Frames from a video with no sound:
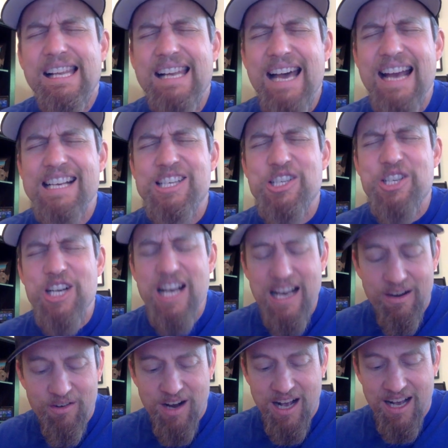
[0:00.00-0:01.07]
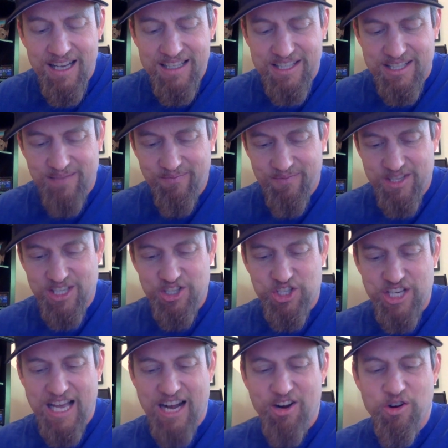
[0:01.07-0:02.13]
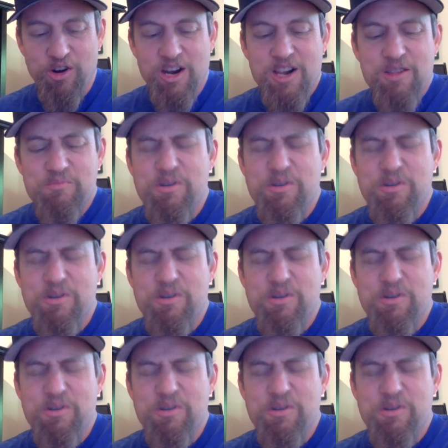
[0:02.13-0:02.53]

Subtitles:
Nice try, Roz," said Shadow,